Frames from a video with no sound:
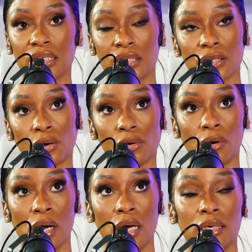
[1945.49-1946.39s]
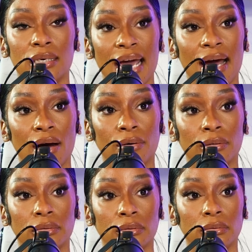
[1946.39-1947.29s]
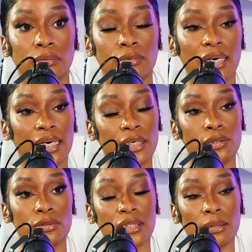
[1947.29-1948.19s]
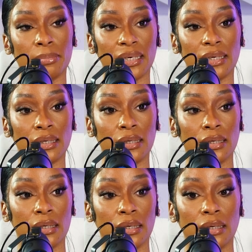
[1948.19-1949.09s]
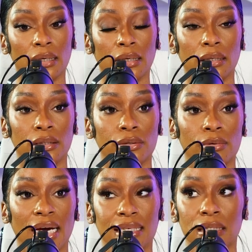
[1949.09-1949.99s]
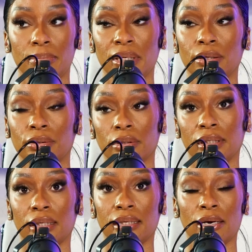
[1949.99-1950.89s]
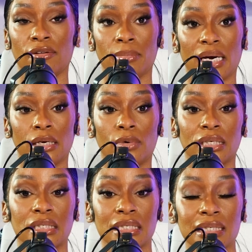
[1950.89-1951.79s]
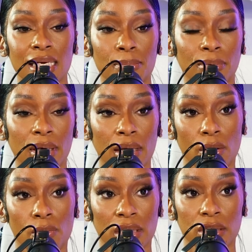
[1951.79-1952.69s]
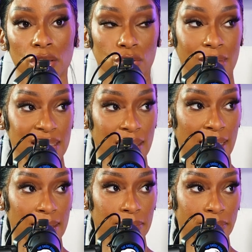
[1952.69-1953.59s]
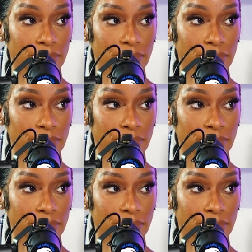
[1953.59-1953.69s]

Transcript: So now, where it used to be, you had to be a girl that everybody wanted to sleep with or wanted to dress like.